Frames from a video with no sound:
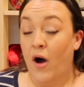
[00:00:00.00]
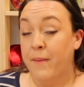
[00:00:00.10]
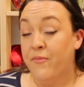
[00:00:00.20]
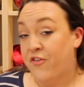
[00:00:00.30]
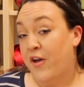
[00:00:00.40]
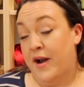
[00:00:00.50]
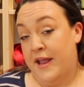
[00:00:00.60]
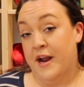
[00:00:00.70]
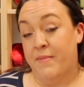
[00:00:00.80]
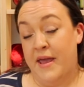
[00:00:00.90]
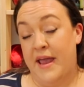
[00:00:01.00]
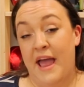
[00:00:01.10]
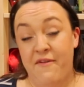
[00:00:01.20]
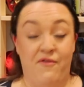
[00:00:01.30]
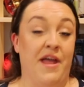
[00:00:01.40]
I'm certainly going to make
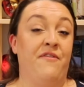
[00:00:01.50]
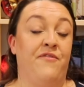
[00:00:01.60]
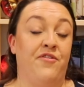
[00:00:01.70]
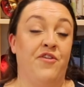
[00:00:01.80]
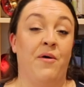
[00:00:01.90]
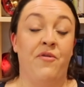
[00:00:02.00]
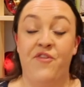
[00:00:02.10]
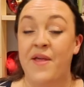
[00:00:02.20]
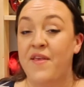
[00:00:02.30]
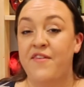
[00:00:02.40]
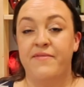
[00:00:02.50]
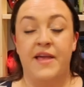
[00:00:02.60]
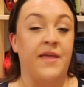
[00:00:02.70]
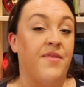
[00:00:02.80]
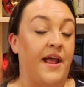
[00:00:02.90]
every effort to go and see this,
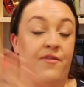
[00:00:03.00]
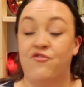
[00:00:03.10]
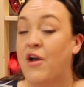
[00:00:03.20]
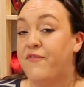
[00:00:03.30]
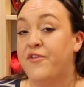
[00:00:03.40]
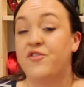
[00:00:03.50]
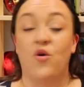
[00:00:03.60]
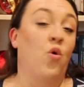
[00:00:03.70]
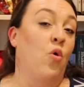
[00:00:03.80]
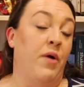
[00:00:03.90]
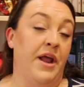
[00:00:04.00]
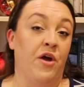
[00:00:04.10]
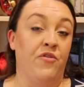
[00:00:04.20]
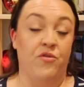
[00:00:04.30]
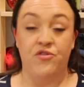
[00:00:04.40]
either in Stratford or when it
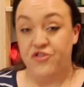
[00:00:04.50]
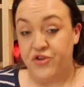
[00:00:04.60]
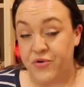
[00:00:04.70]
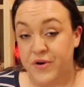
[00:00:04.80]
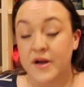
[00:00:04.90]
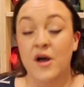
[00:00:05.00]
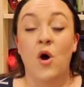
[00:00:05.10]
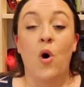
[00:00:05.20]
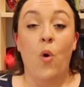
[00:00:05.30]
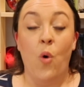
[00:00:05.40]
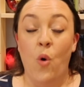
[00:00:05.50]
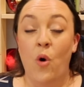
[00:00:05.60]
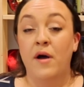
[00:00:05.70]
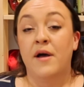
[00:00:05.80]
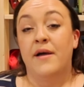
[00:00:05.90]
goes on tour,
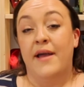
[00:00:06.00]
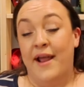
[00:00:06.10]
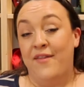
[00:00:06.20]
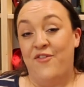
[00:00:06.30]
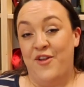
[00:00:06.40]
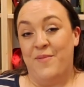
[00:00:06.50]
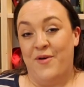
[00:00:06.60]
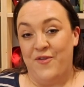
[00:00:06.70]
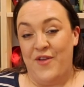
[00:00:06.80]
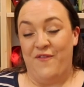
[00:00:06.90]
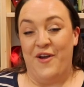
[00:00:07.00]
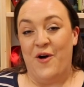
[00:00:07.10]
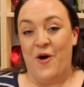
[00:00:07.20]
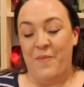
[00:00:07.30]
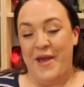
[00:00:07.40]
or in cinemas if I
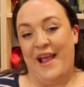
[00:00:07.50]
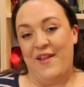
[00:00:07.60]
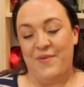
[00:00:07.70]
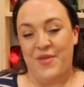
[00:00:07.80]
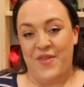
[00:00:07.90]
can't make it to a